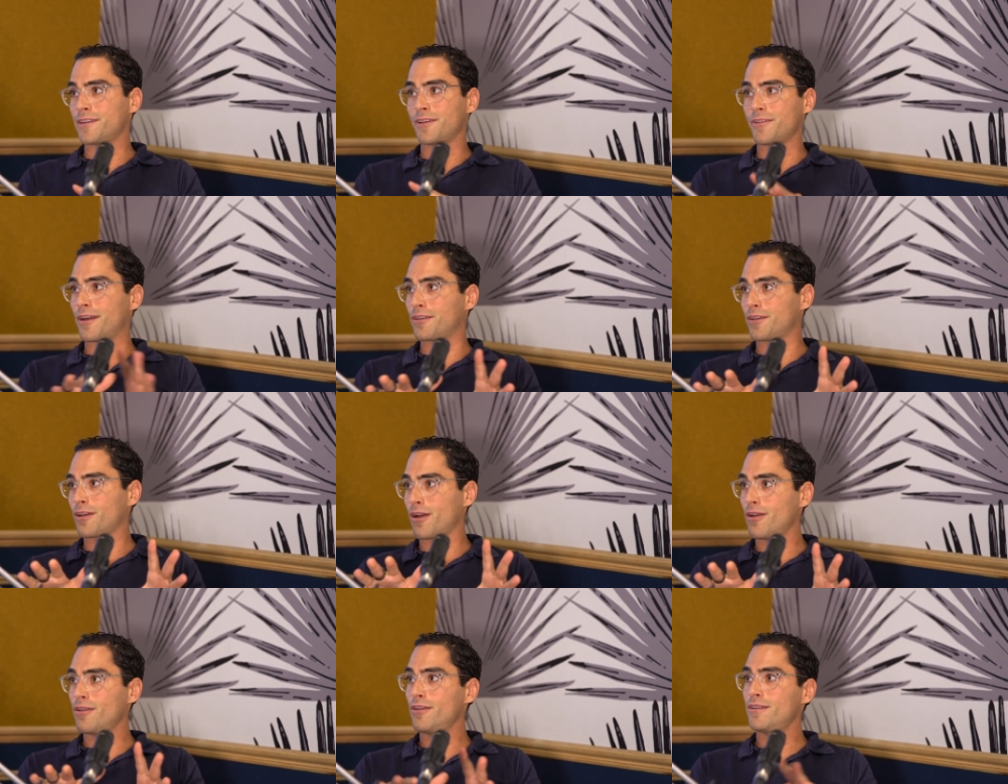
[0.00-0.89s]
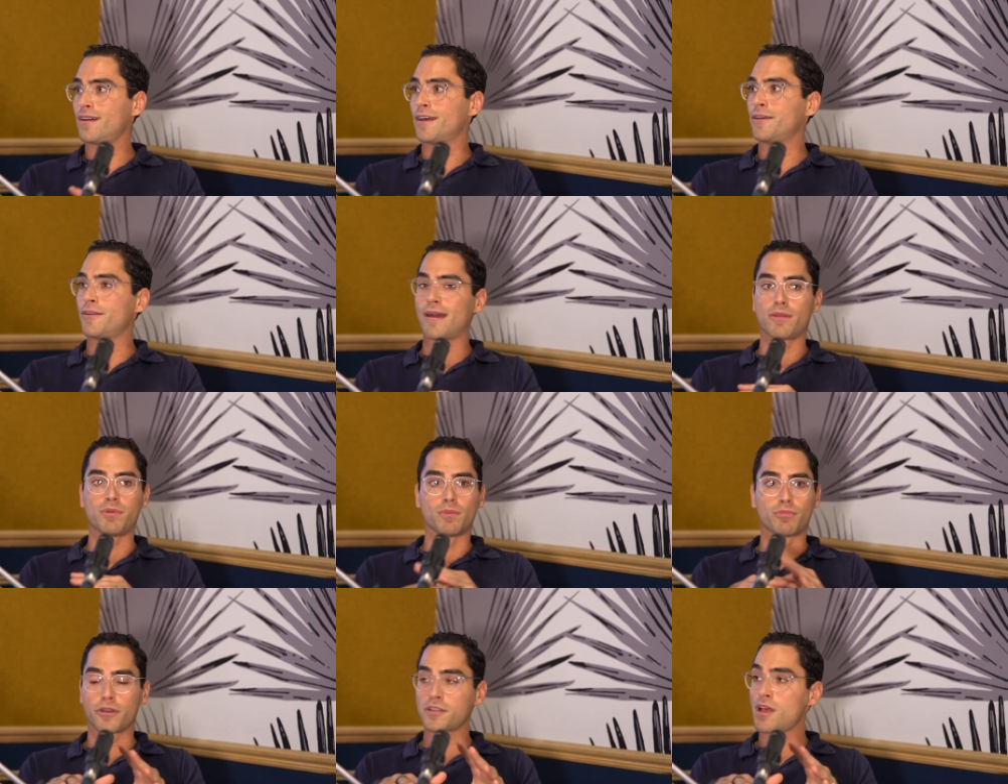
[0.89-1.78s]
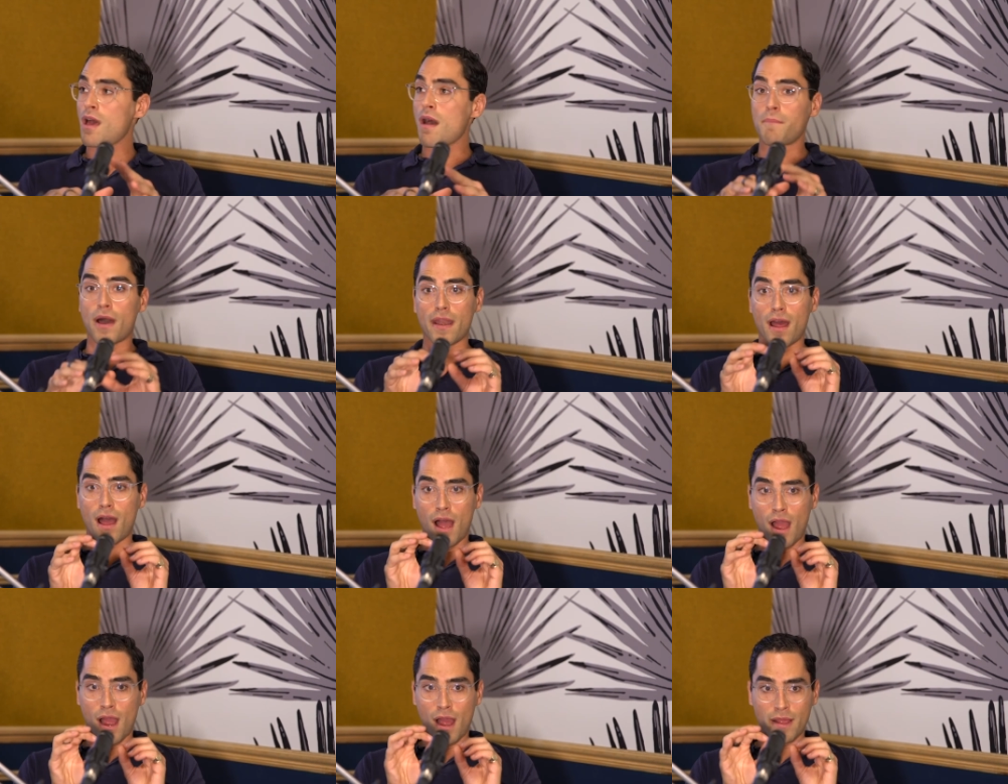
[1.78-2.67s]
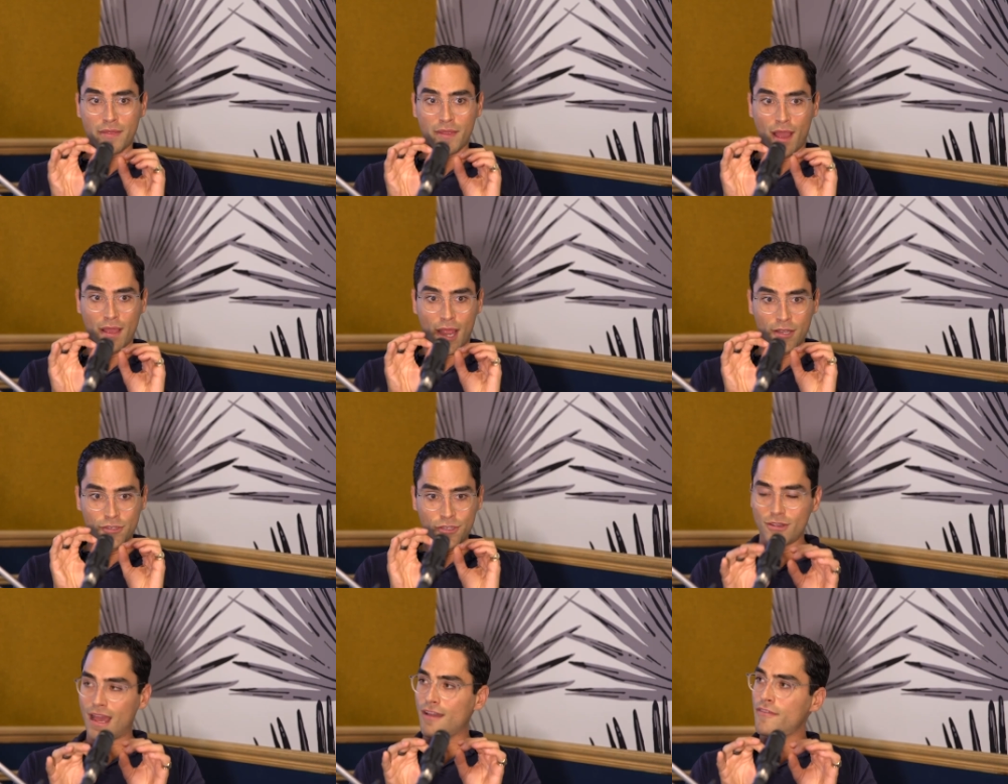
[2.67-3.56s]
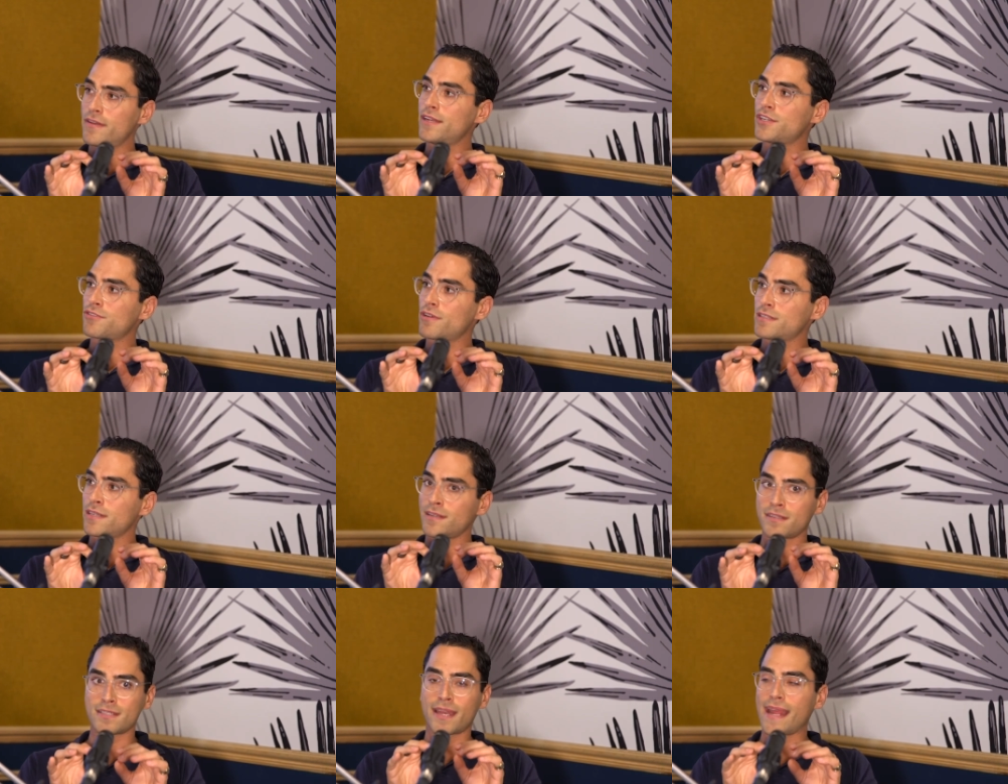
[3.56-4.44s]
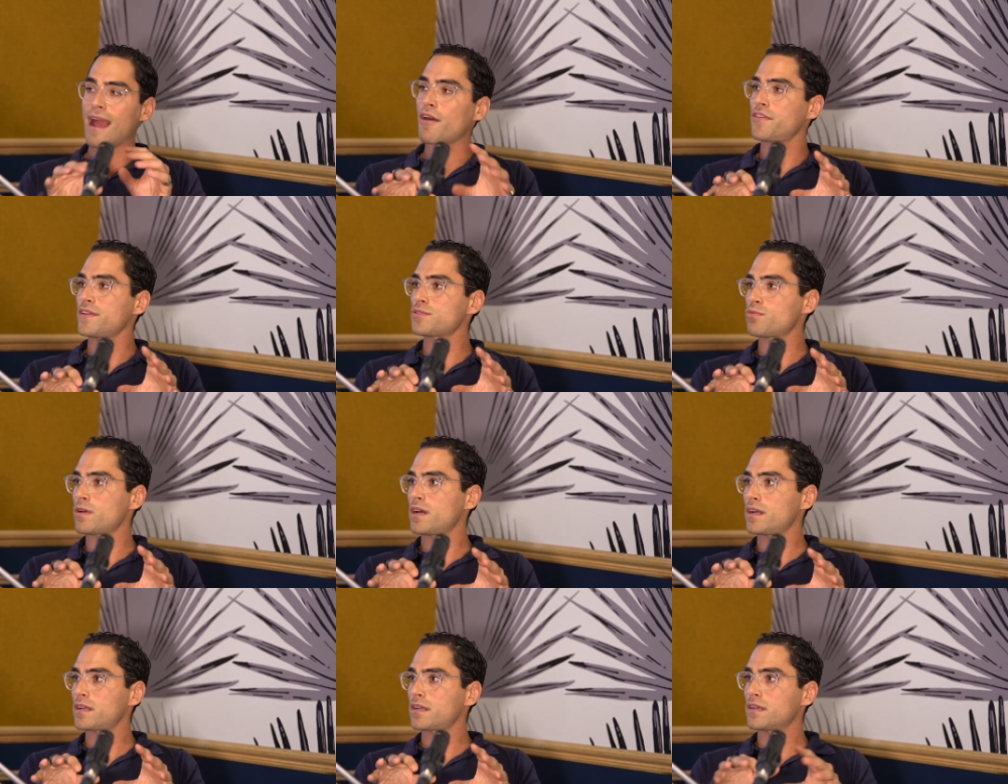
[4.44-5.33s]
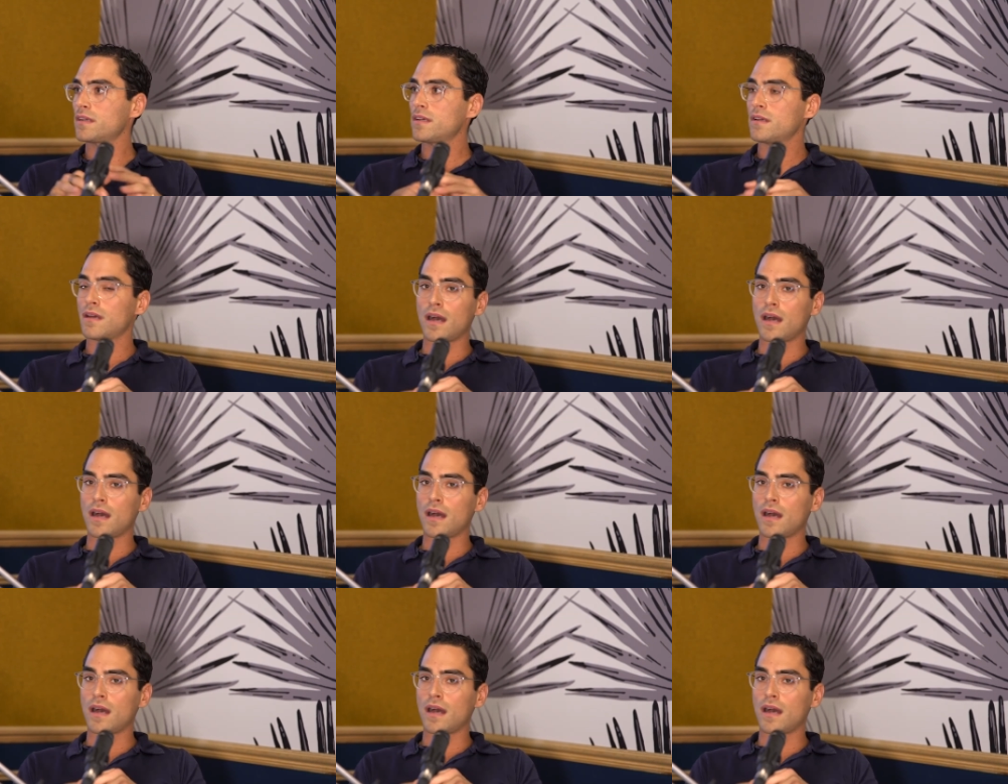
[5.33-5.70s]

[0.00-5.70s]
I don't know how to code. Mm-hmm. I don't know how to build products, but I, I, I do have an interest in understanding how things work. Yeah.